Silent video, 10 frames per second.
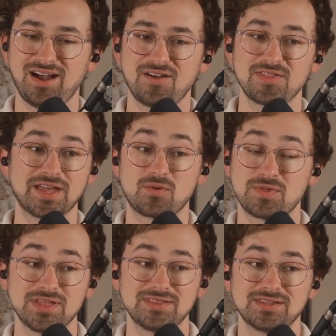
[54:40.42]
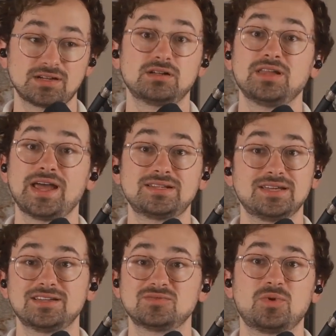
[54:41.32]
like the
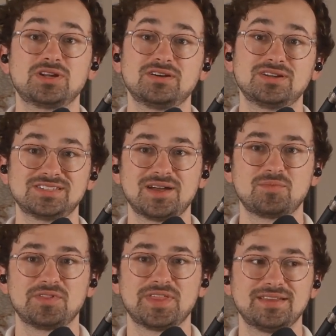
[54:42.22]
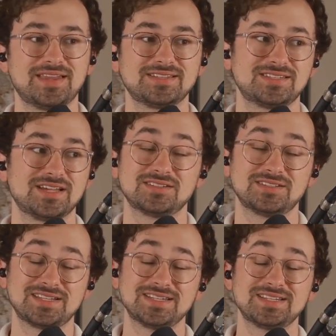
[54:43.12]
collecting is one good example that
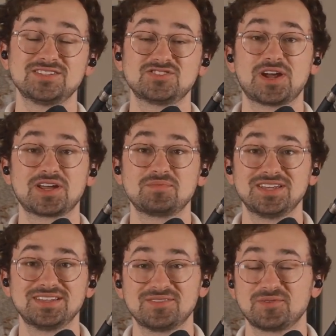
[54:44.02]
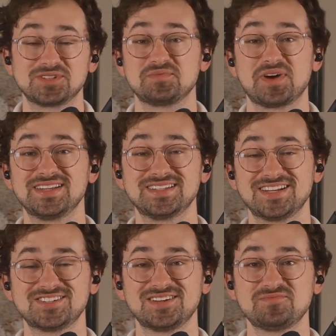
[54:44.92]
didn't strike me. That wasn't my
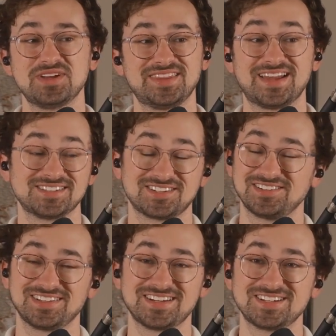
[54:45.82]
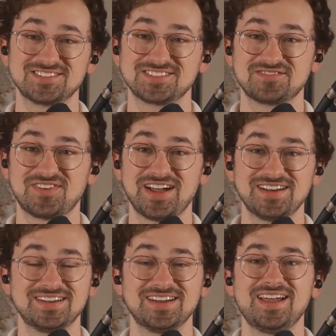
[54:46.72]
intention, but that is certainly an interest of mine
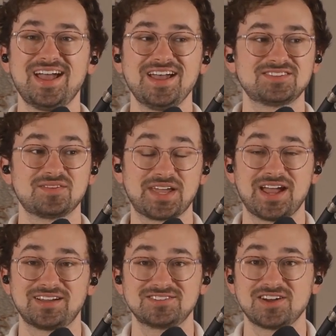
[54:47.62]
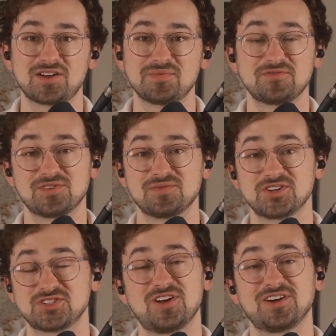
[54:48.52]
and something I could talk about for
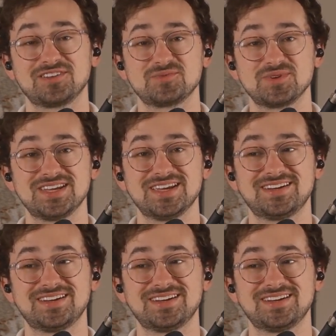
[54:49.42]
much longer than we did.